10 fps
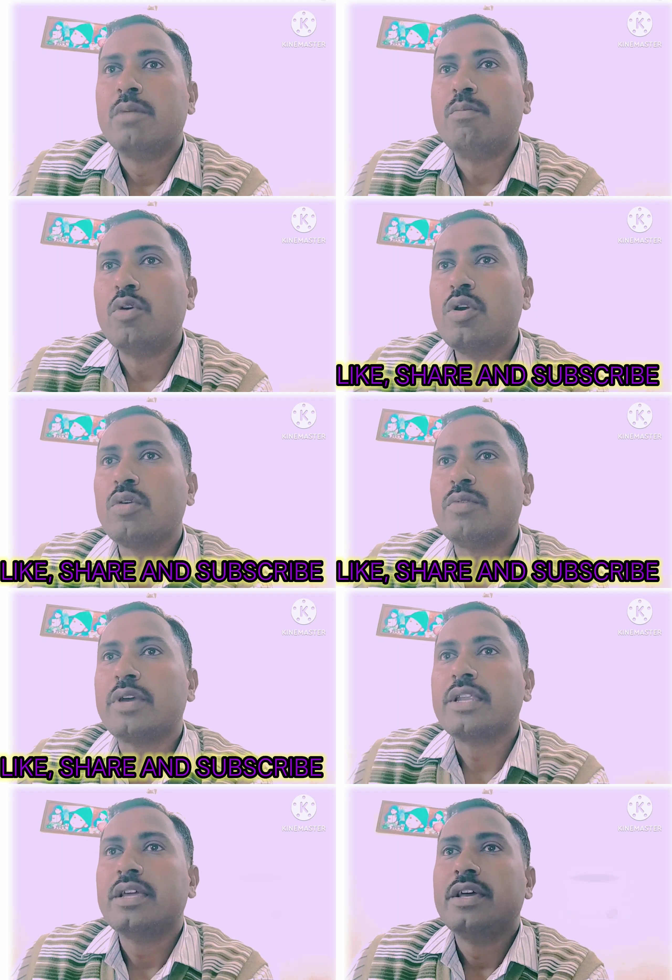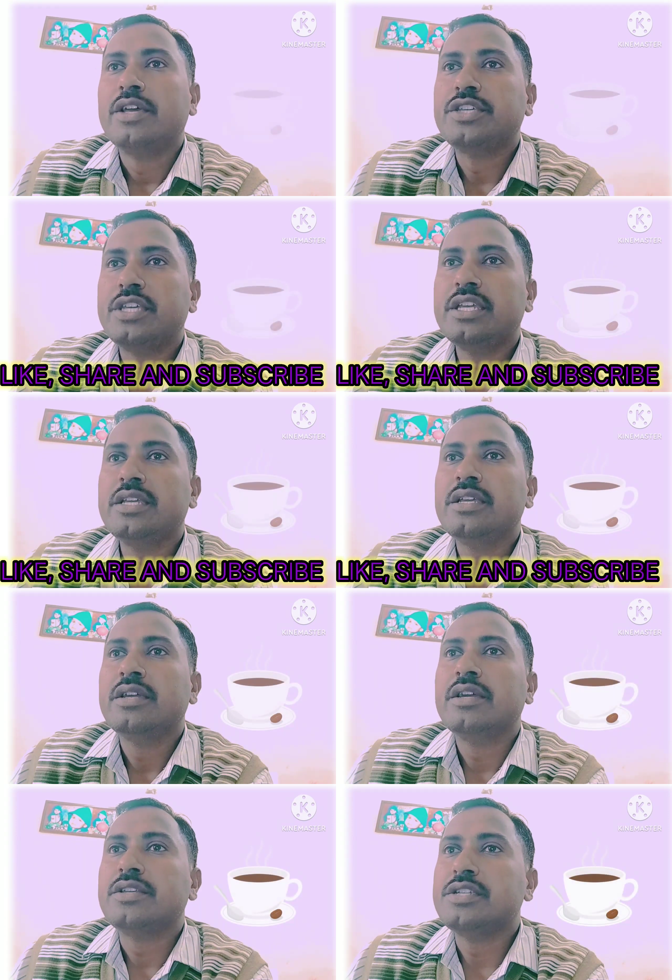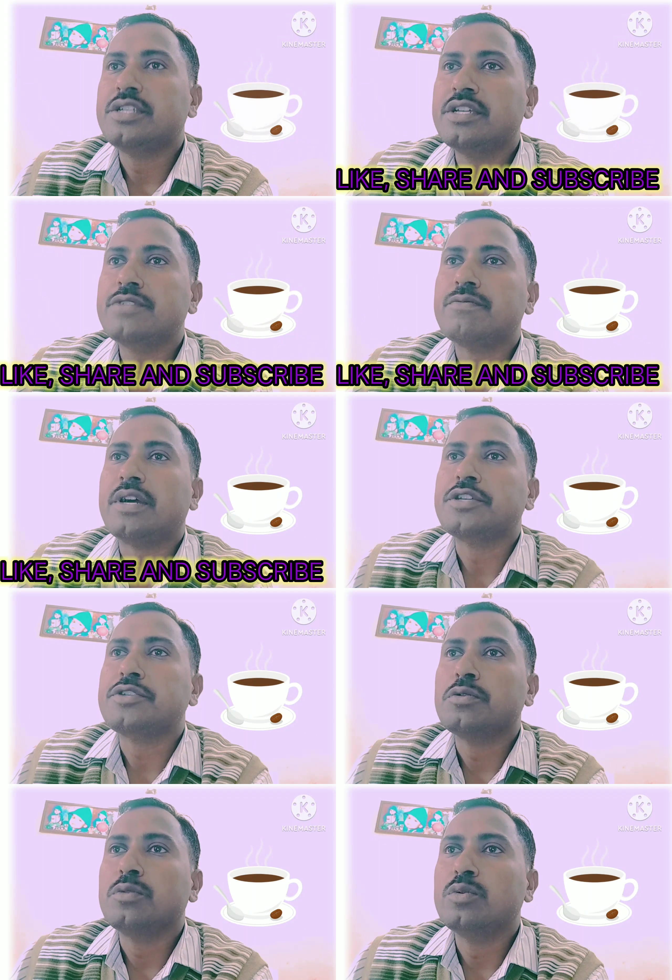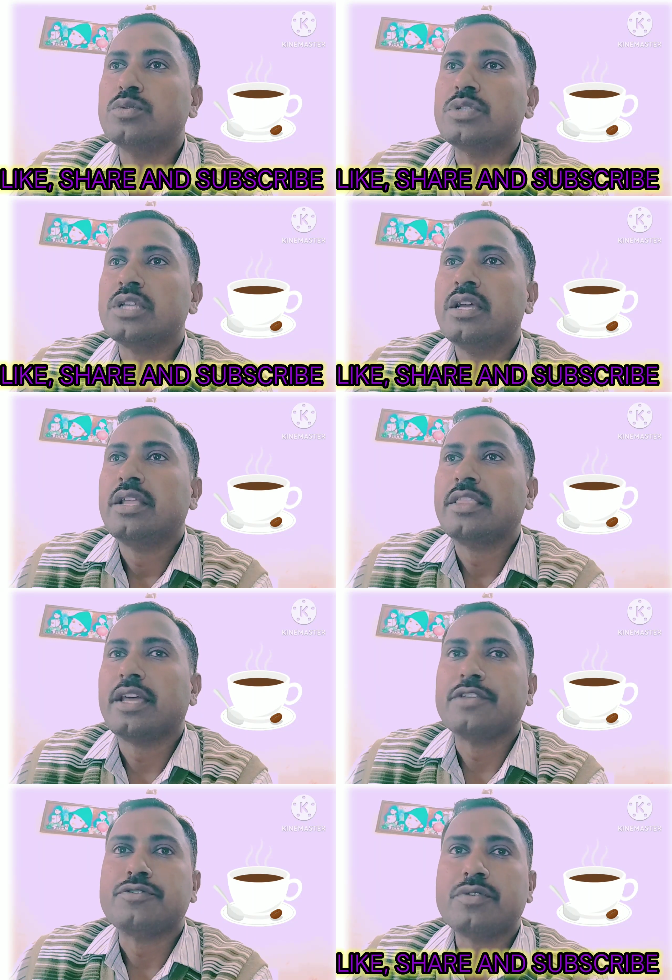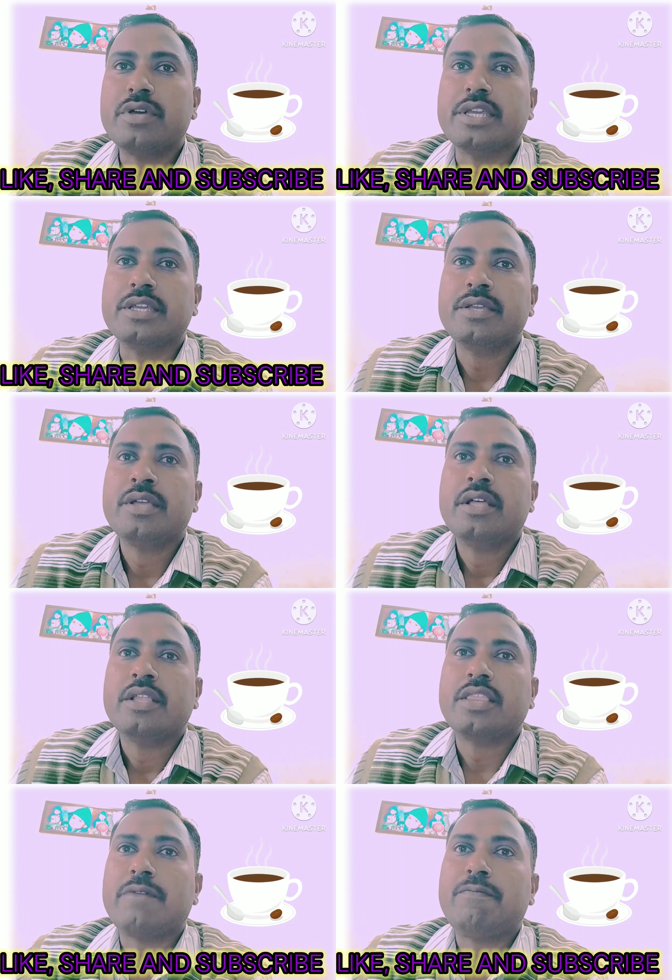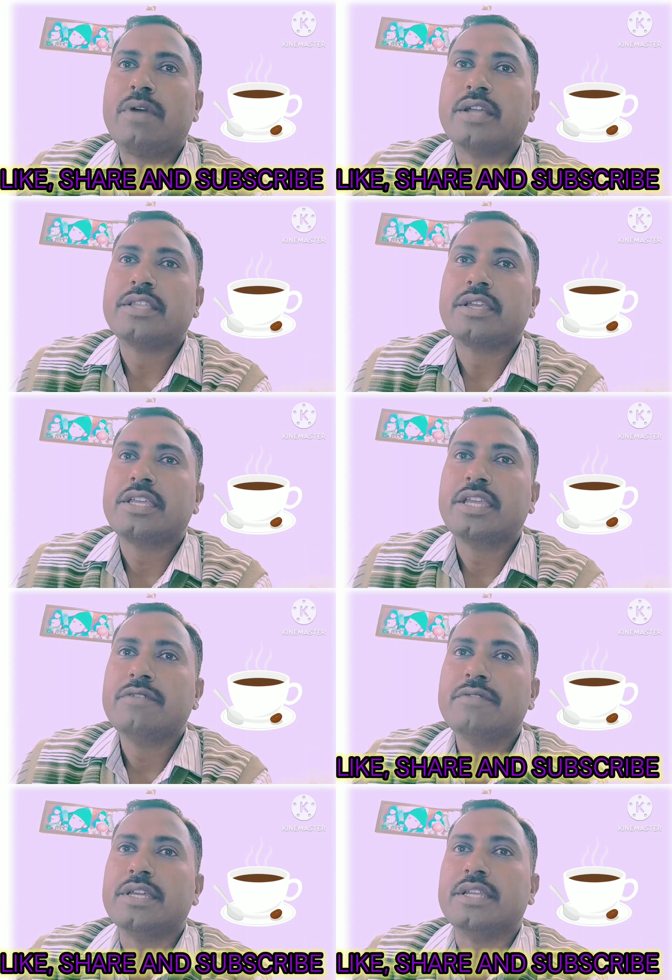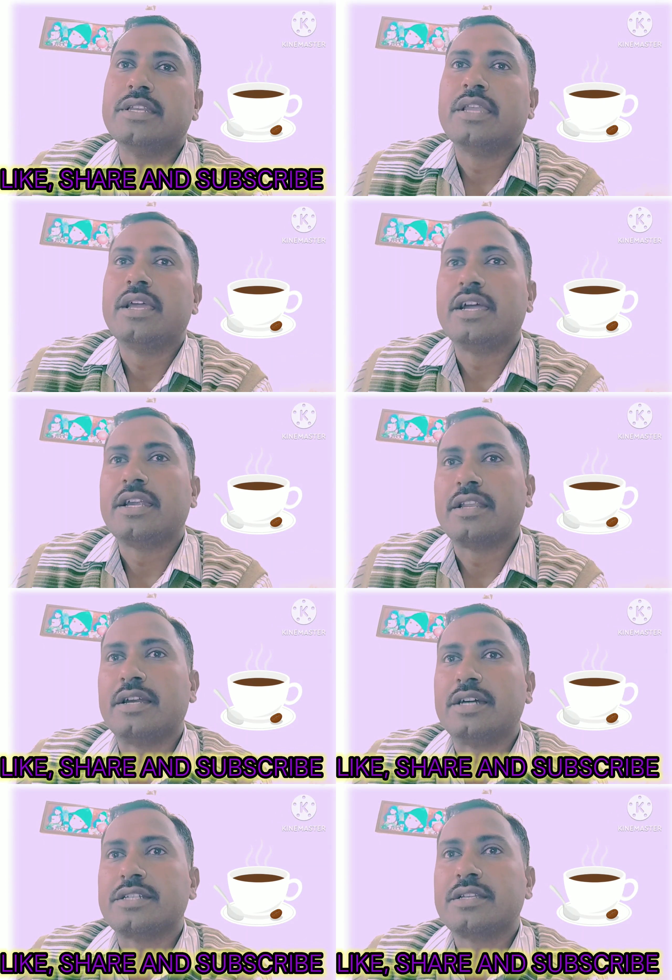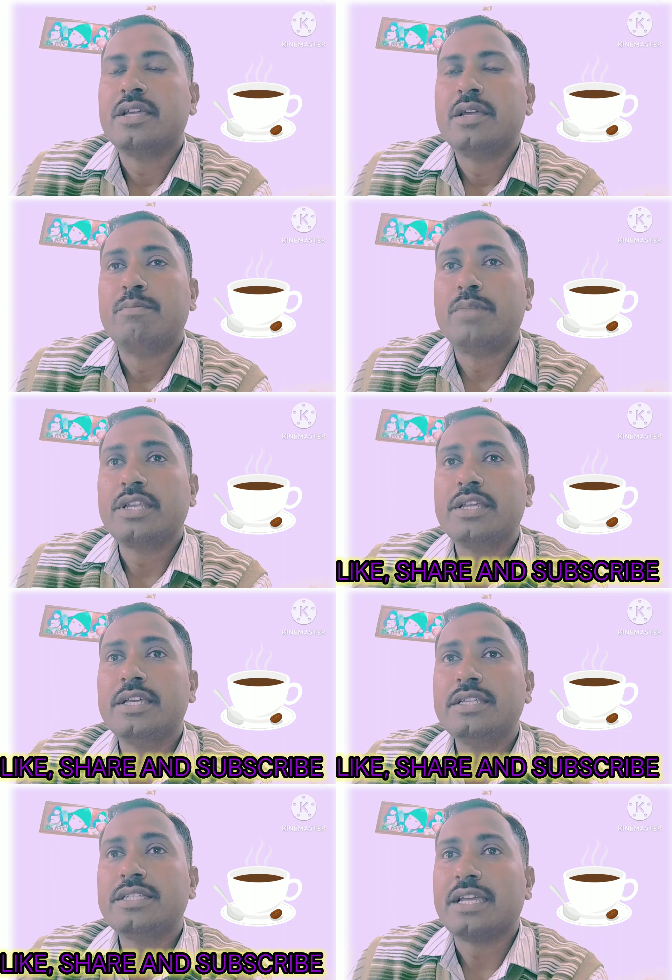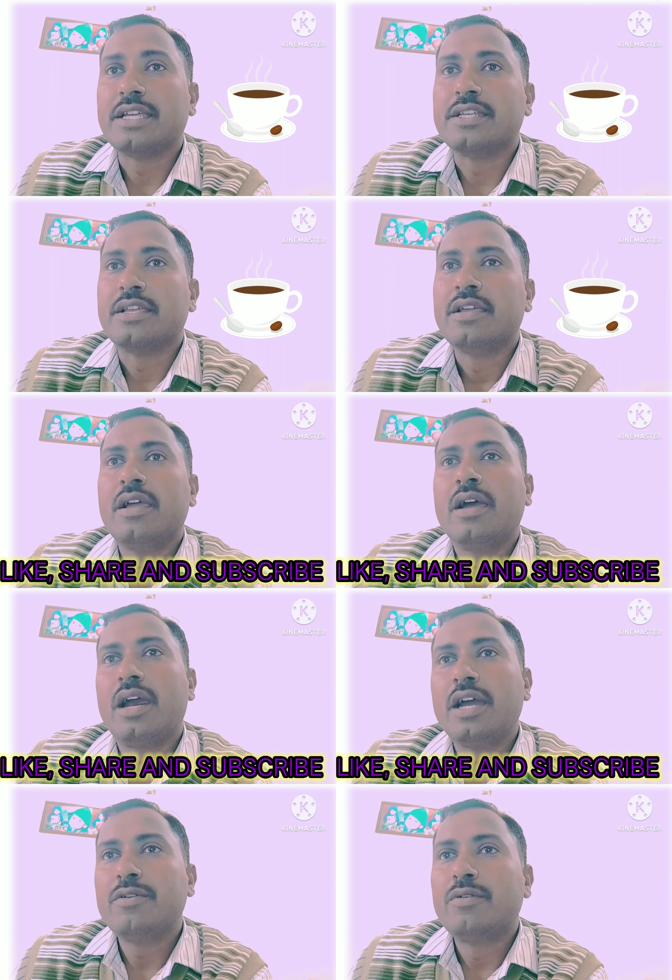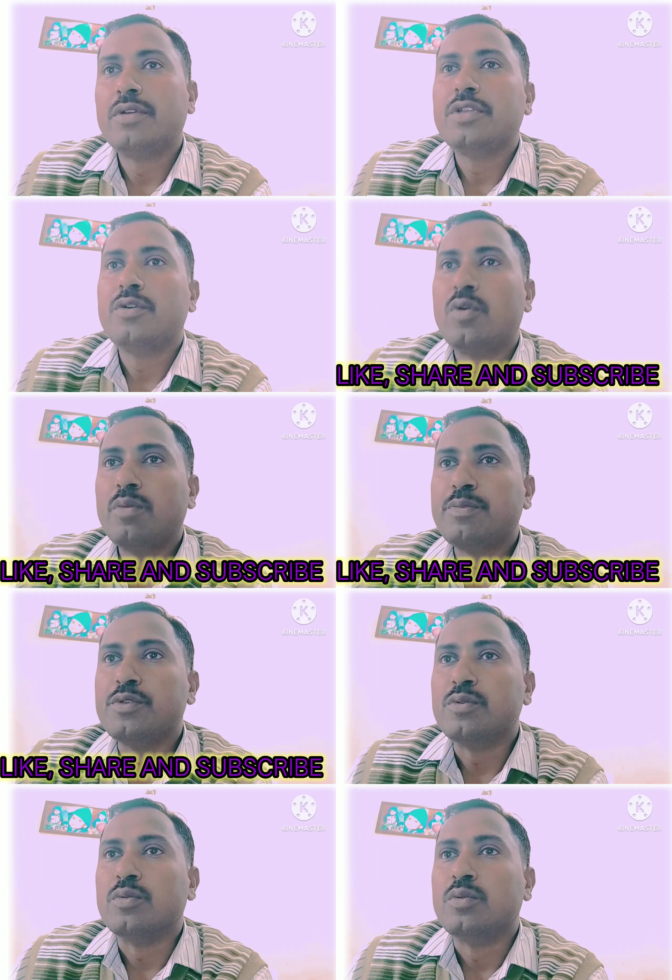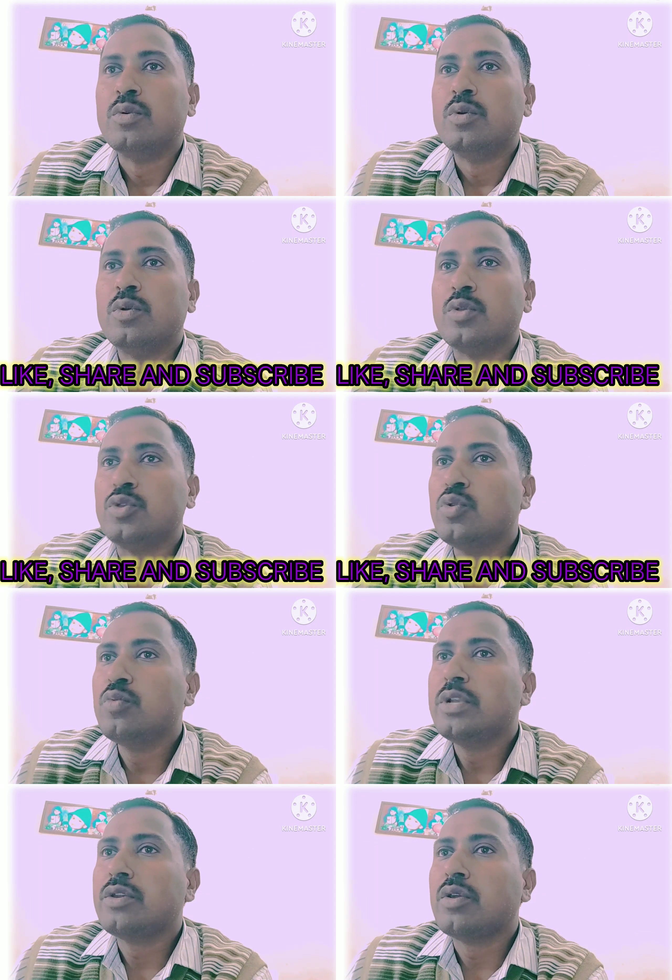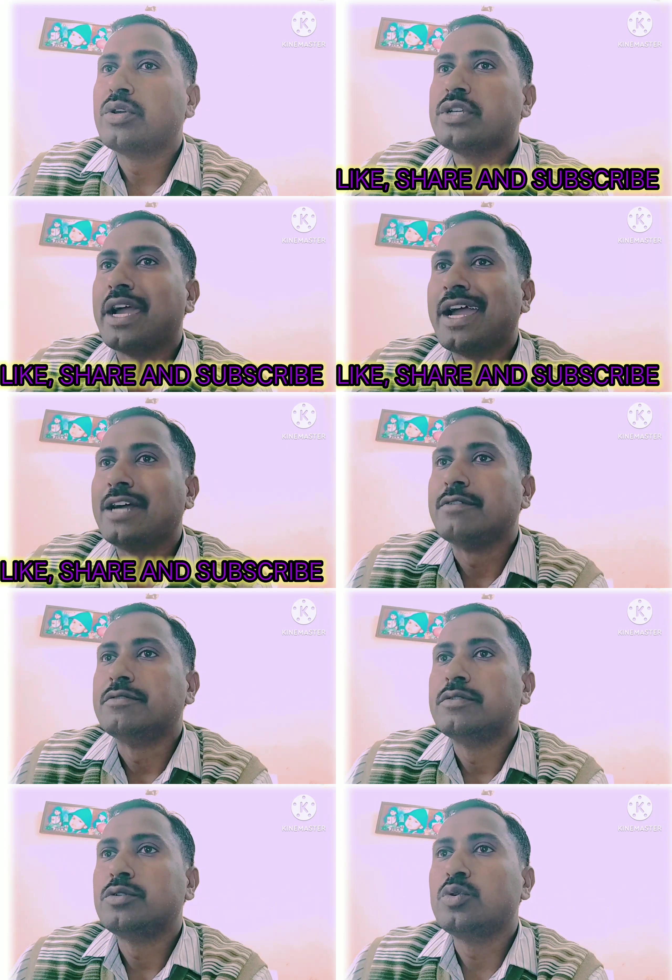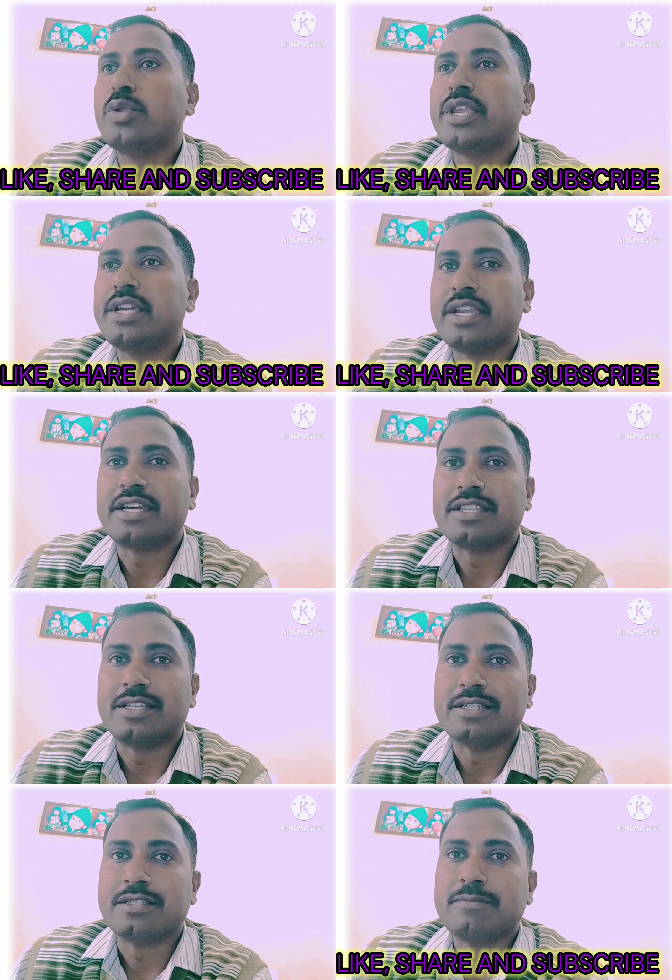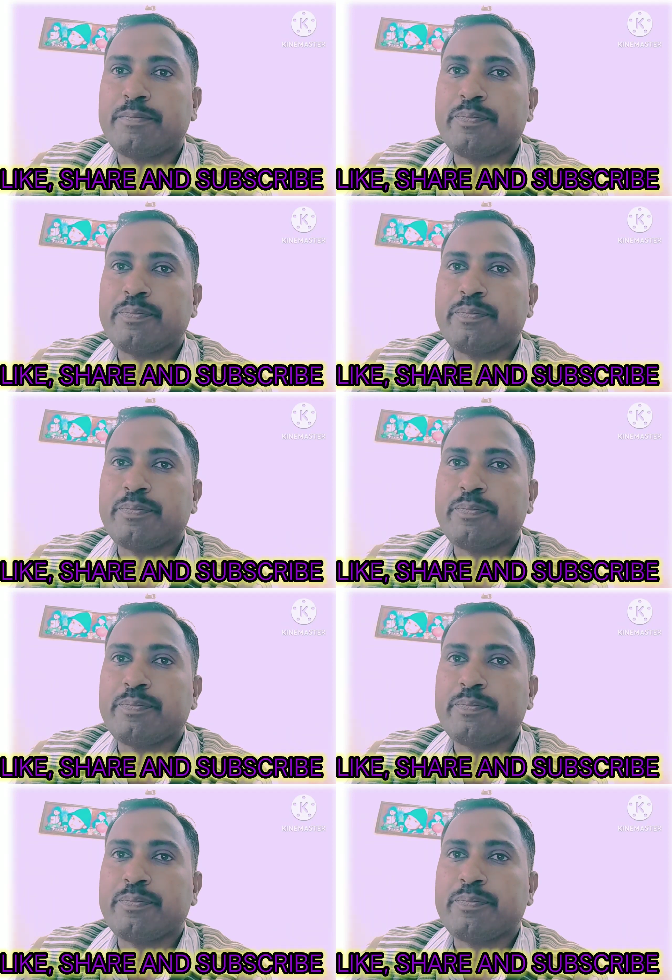Moreover, she didn't want to lose the joy. The father gave in at last, but he said, I only hope you will not have to regret this.